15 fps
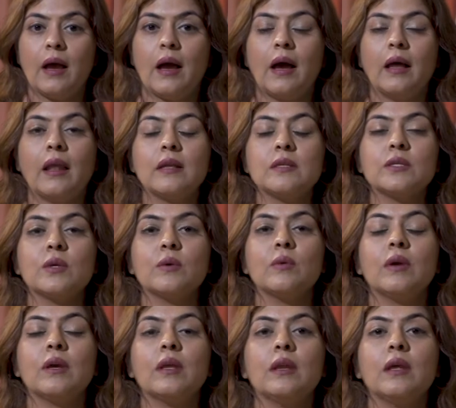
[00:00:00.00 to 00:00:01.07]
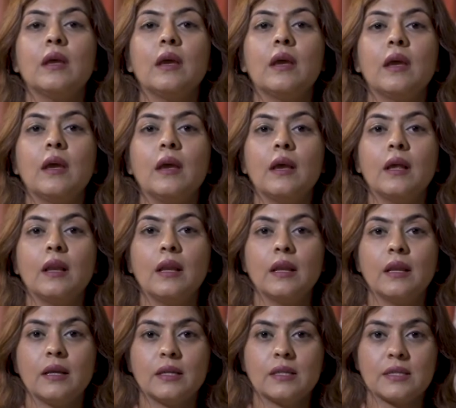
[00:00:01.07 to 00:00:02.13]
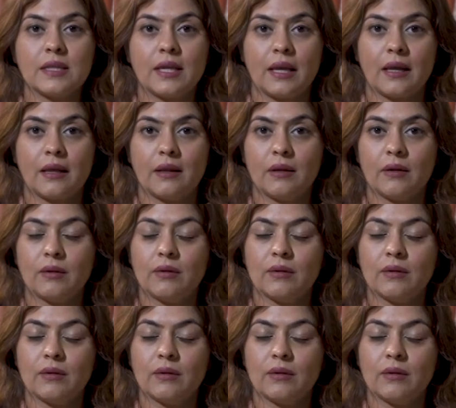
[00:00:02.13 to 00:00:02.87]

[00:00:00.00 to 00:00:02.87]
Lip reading: And as you inhale and exhale,